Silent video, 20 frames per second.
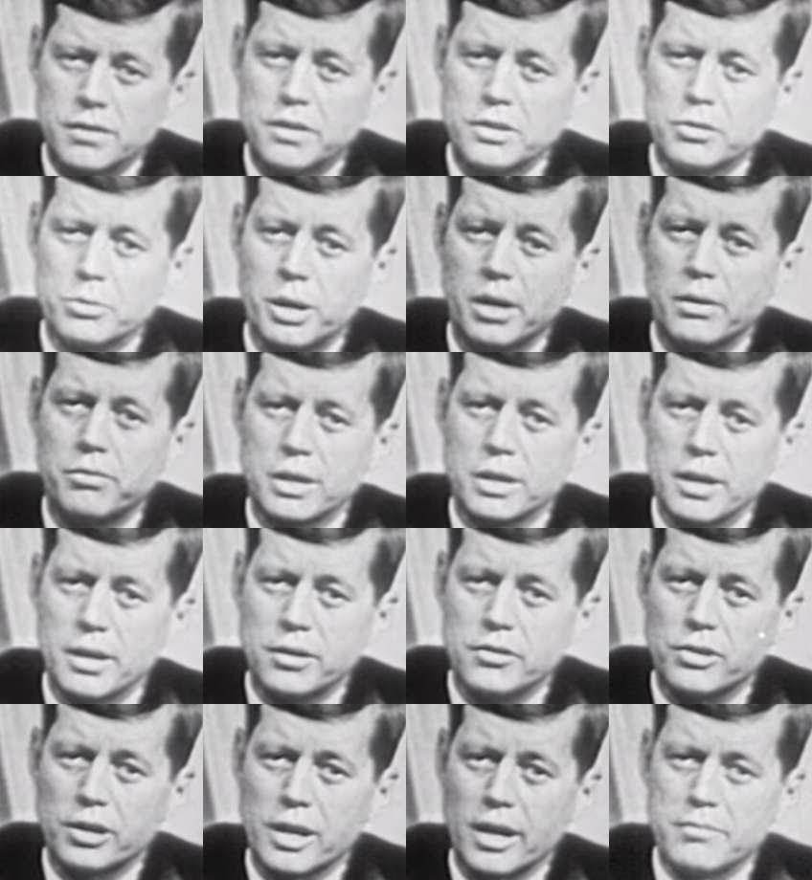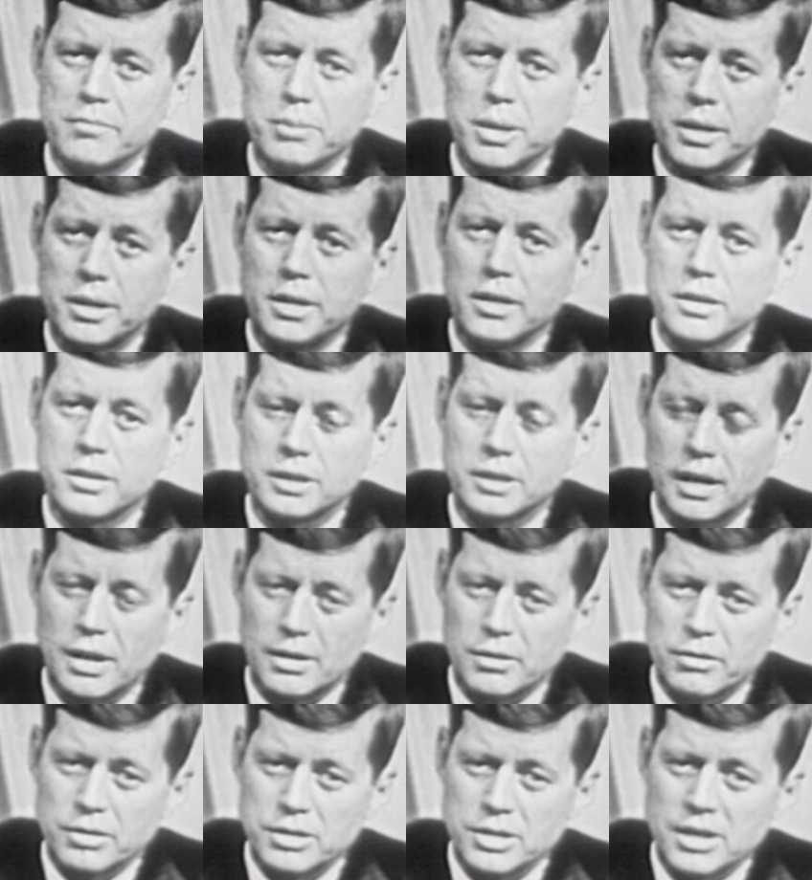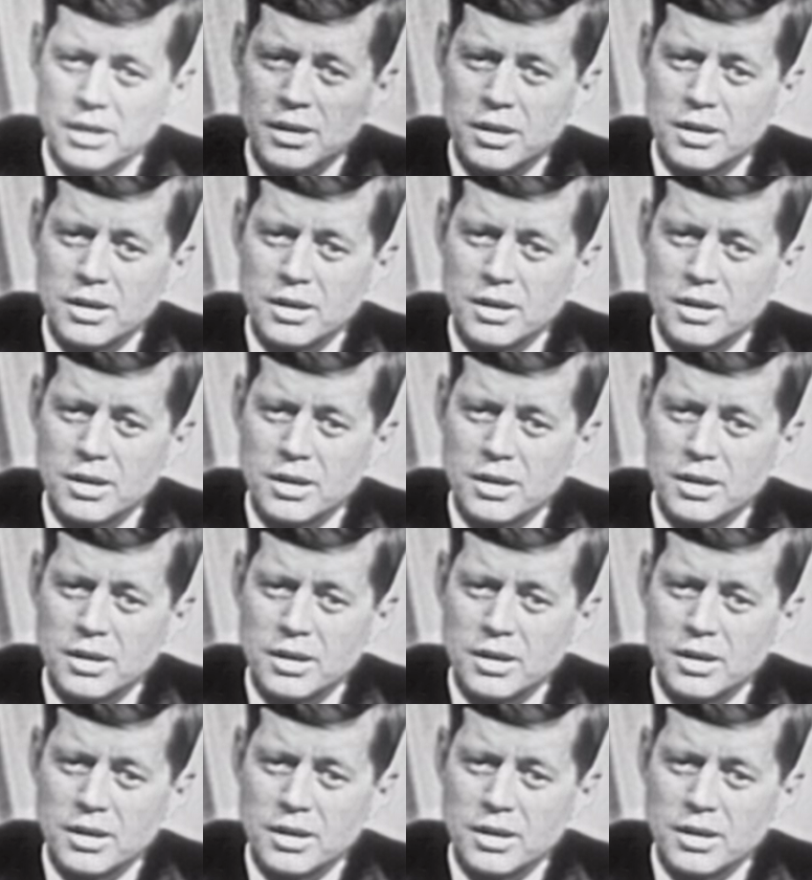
in the 12 years that I've been in Congress.